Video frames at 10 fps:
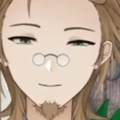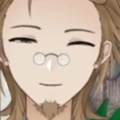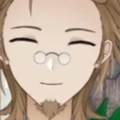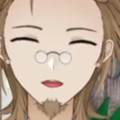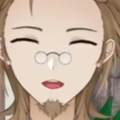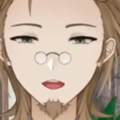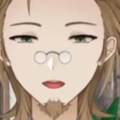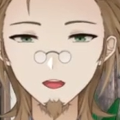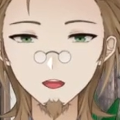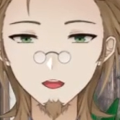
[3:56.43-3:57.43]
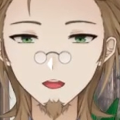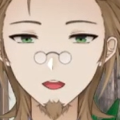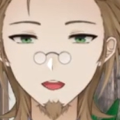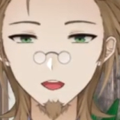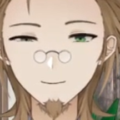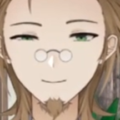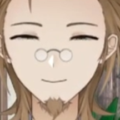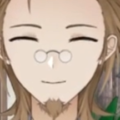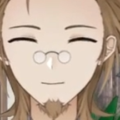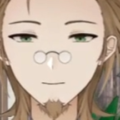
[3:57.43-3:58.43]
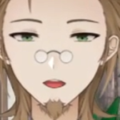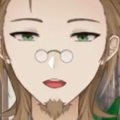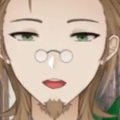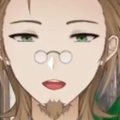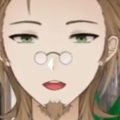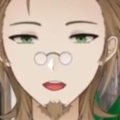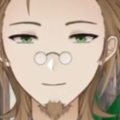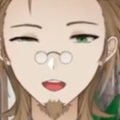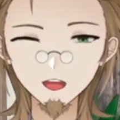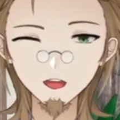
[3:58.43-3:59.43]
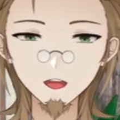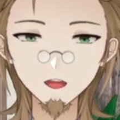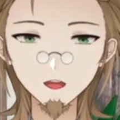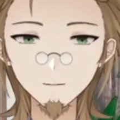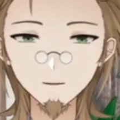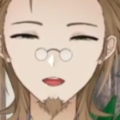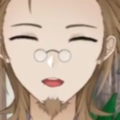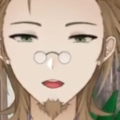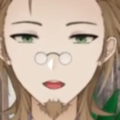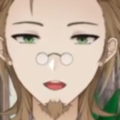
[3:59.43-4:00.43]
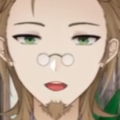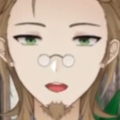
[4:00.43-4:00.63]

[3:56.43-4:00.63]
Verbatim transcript: who are here is the uh there's an instructor